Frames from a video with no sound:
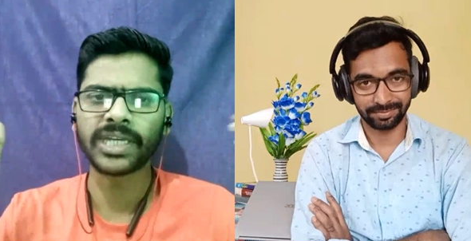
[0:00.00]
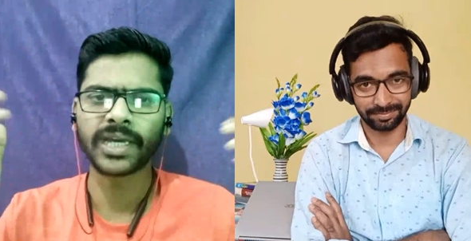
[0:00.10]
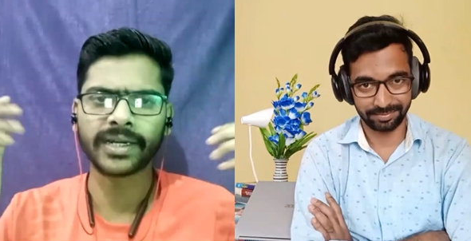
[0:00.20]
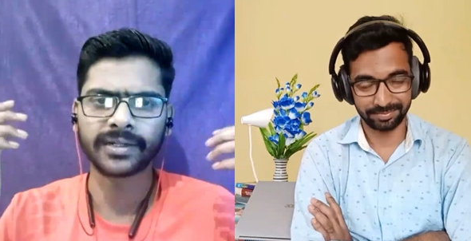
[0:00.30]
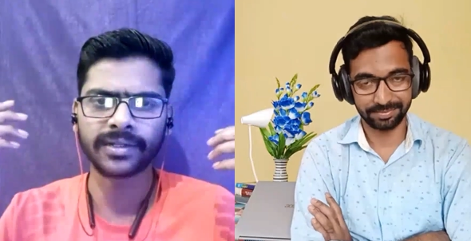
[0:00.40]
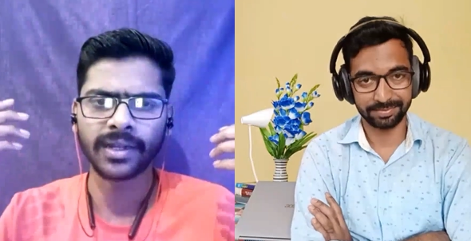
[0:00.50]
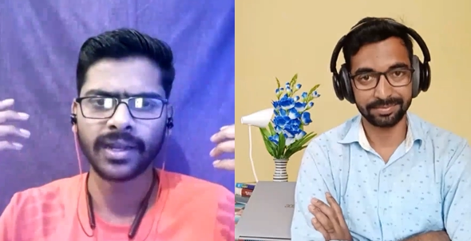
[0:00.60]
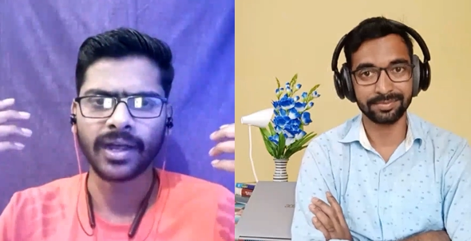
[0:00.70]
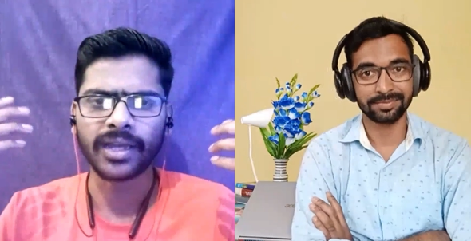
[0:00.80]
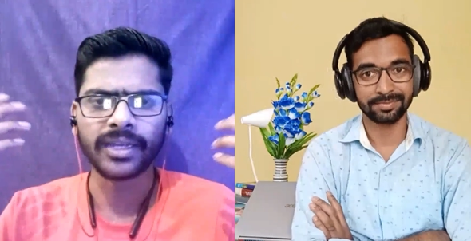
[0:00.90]
Speaker 1: for me.
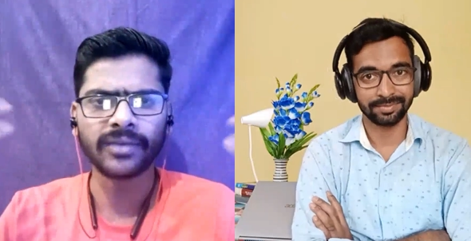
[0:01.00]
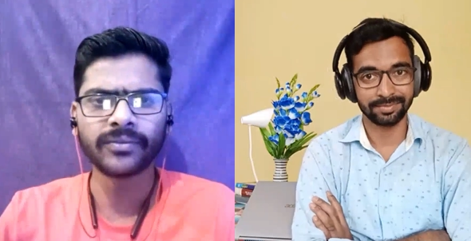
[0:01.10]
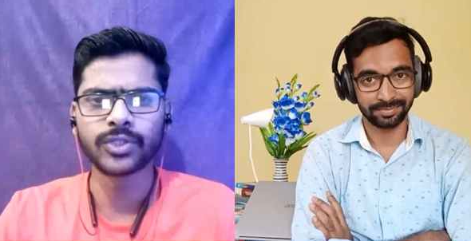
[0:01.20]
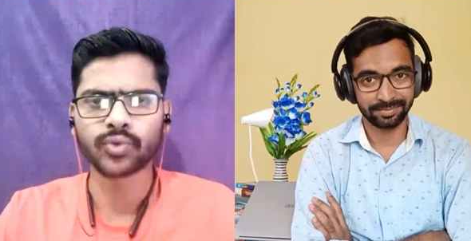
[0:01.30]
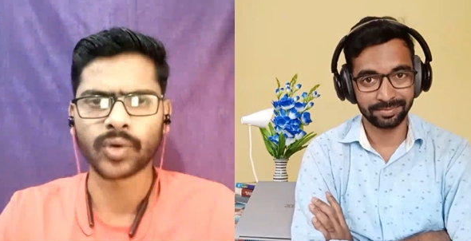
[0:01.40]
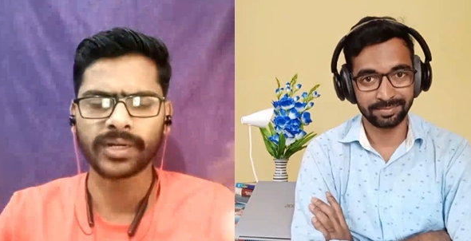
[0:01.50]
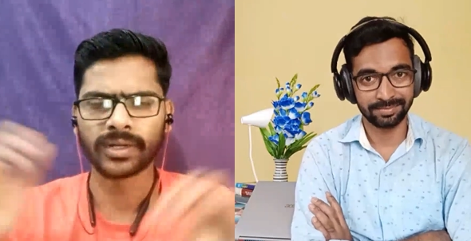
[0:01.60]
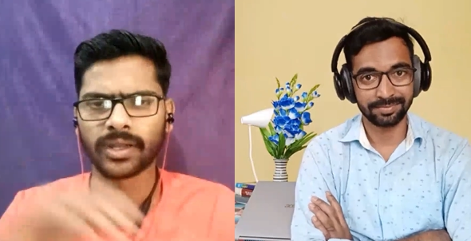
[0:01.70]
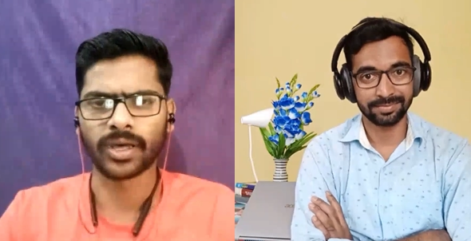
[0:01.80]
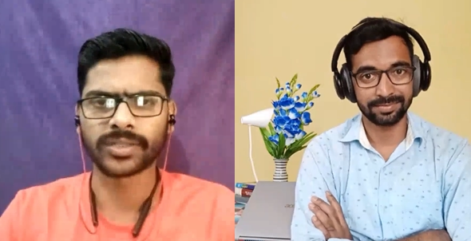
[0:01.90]
And I have
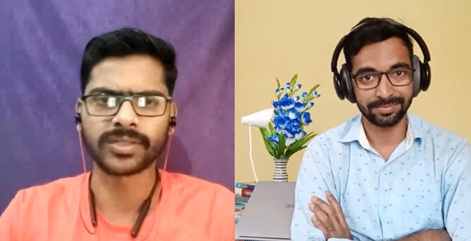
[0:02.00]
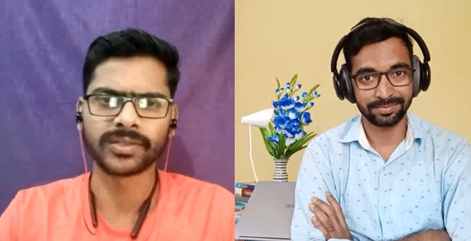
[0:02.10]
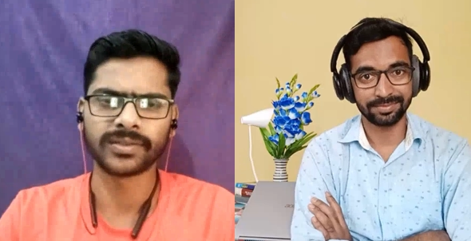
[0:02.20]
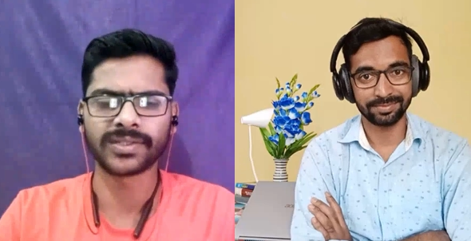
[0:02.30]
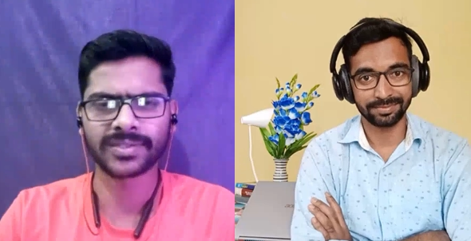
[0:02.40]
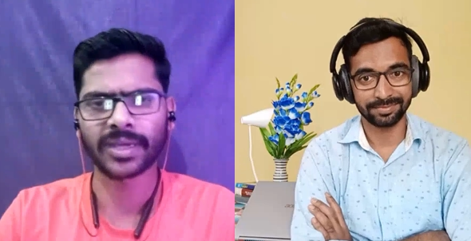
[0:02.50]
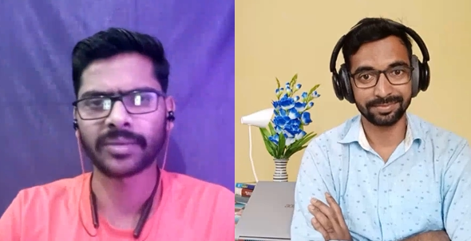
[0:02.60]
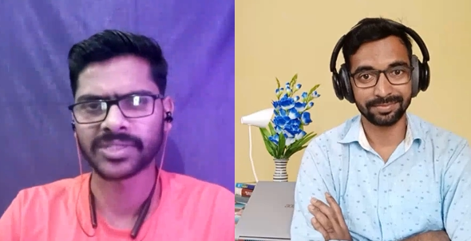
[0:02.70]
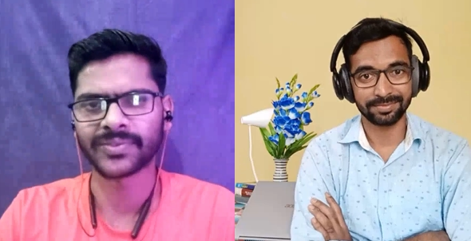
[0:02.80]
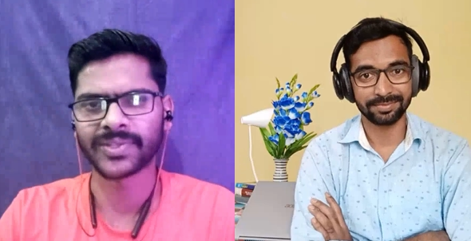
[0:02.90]
enjoyed a lot
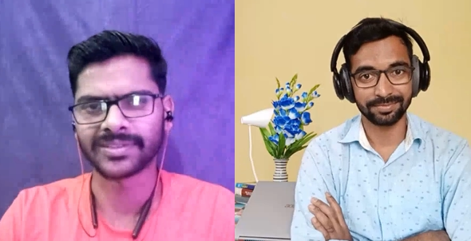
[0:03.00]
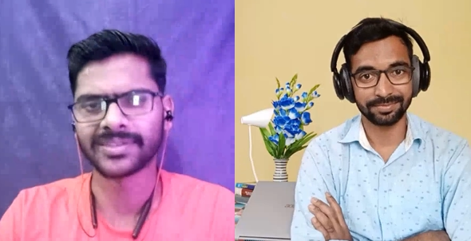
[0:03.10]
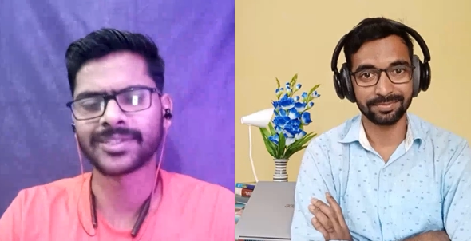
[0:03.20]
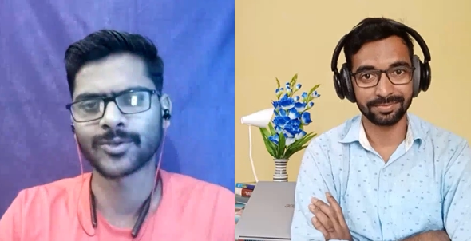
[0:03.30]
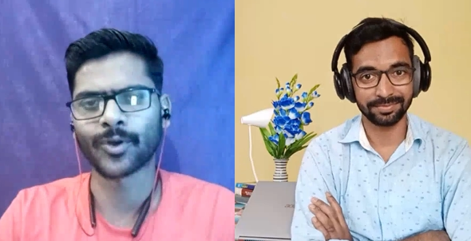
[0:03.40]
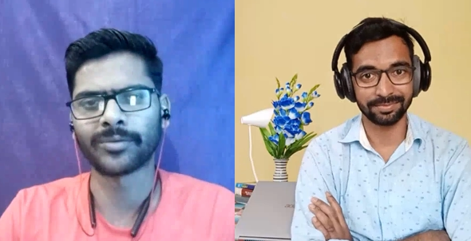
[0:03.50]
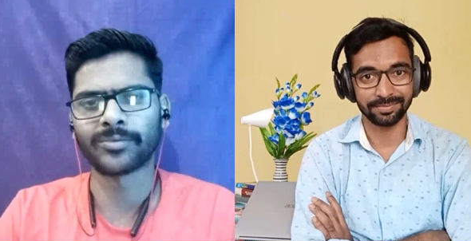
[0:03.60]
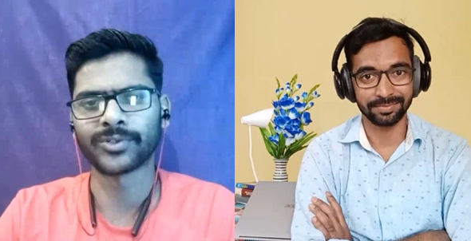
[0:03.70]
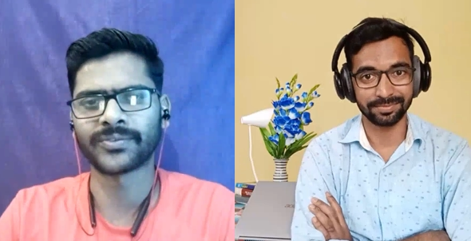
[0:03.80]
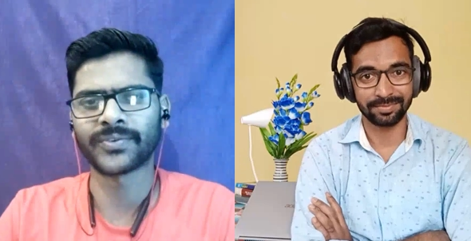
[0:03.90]
this time as well. This is
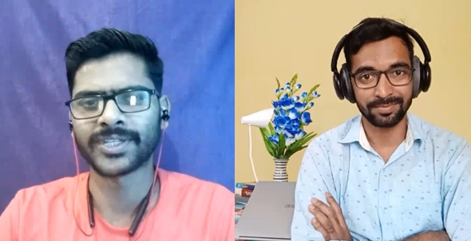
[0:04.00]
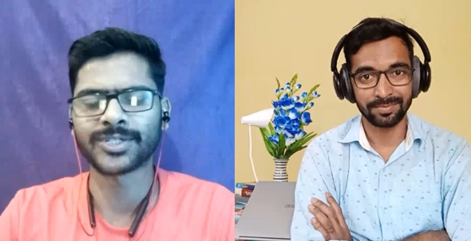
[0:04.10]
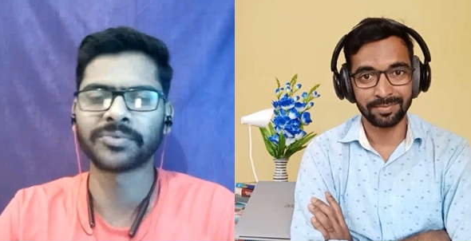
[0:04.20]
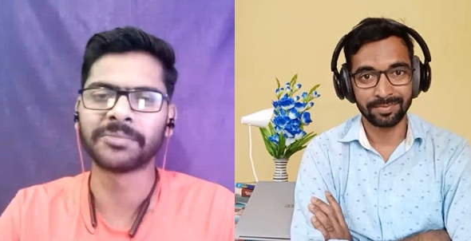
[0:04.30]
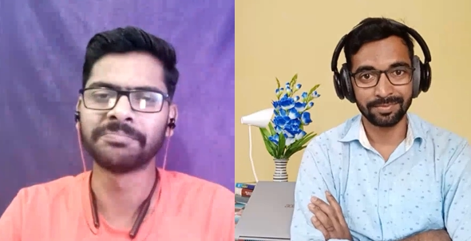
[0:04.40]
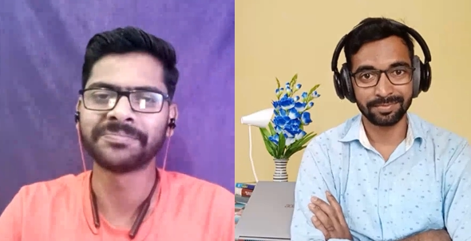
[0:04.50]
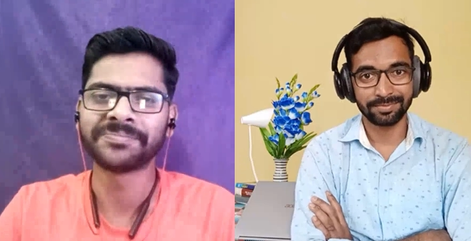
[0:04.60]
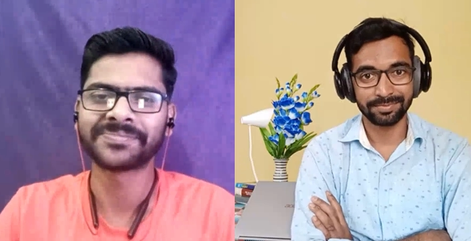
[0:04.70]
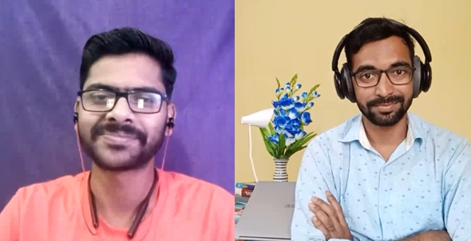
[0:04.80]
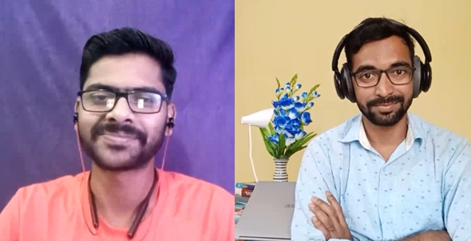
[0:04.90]
all about the mm-hmm. festival.
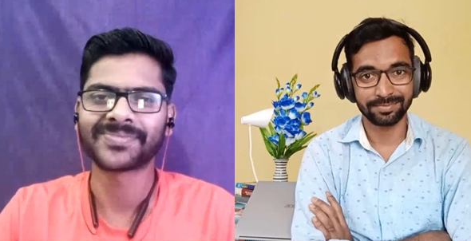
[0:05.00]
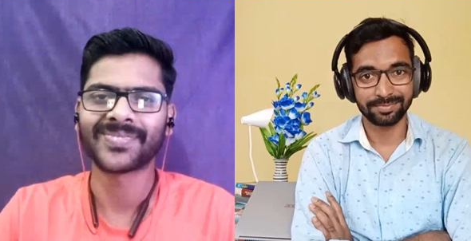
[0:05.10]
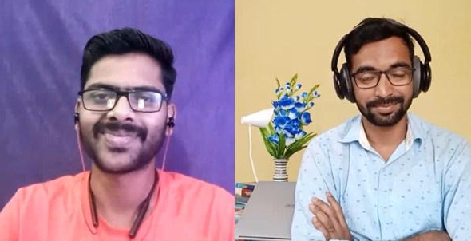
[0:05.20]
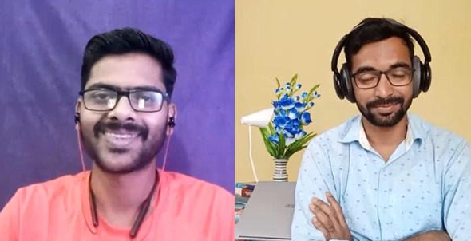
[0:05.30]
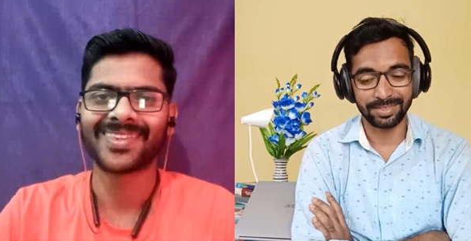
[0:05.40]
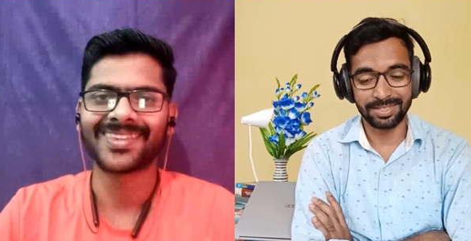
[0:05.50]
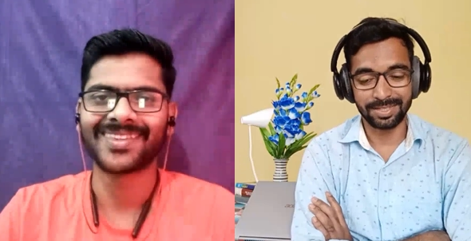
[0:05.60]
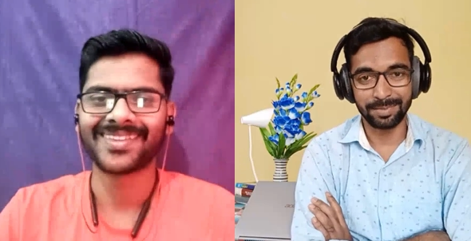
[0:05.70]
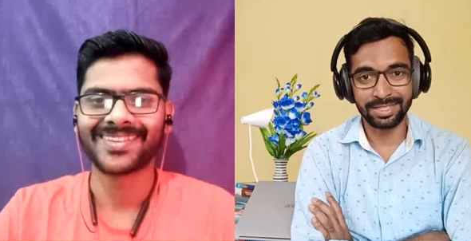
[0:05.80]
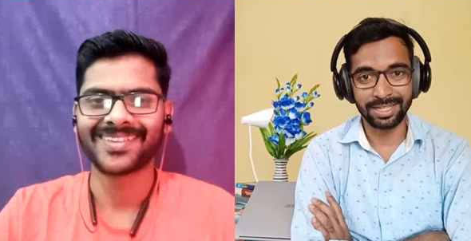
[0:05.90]

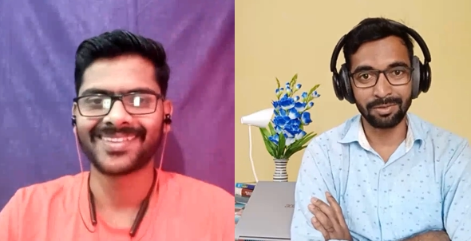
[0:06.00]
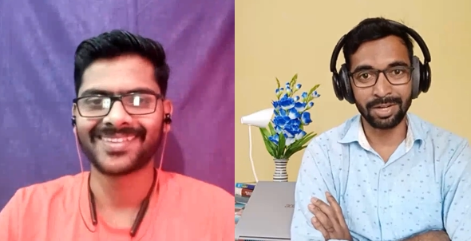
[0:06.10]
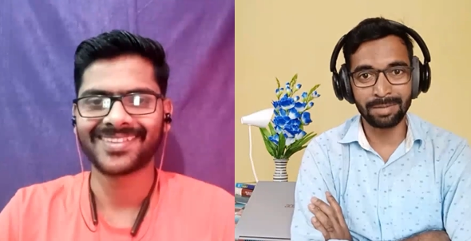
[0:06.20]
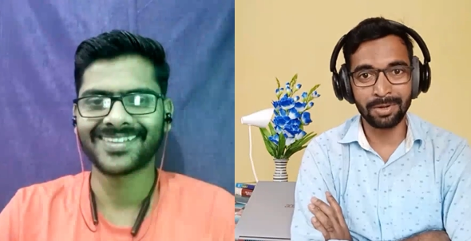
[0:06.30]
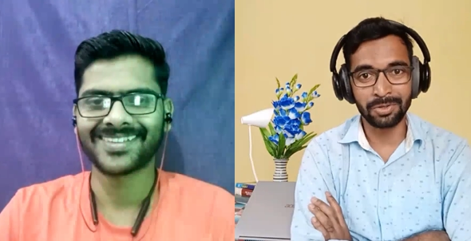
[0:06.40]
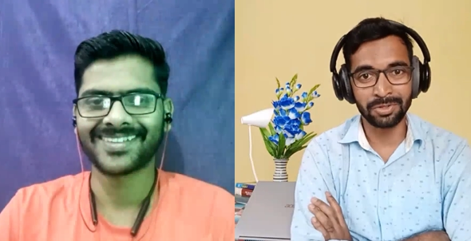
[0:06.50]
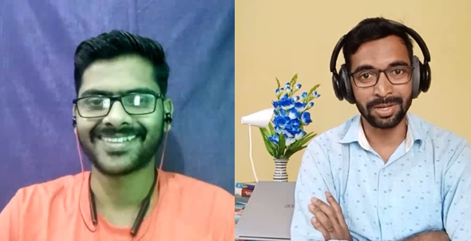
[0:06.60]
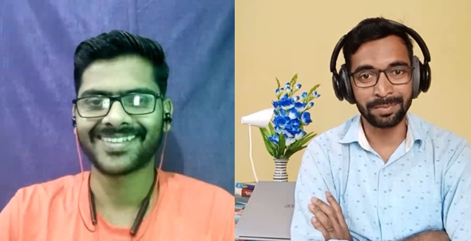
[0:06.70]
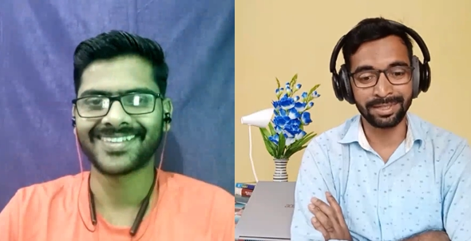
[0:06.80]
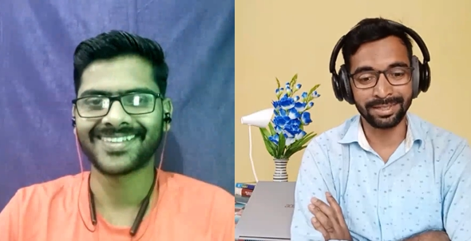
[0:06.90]
Speaker 2: That's amazing. And what
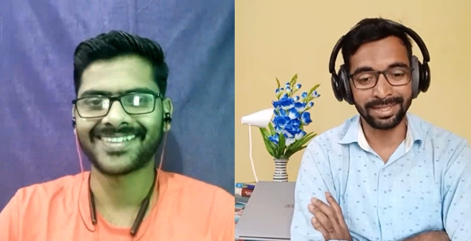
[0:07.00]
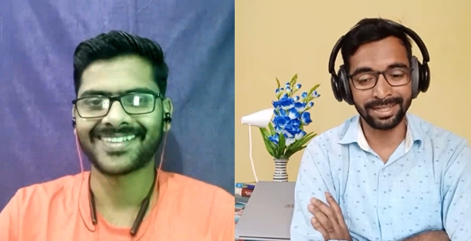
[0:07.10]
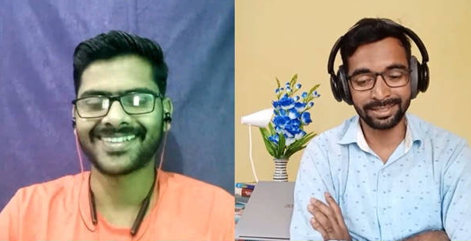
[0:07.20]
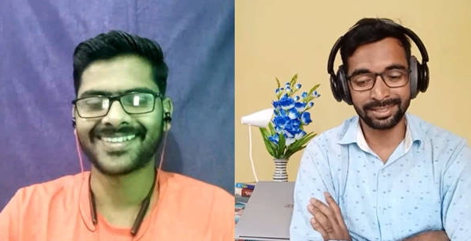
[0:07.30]
about shopping?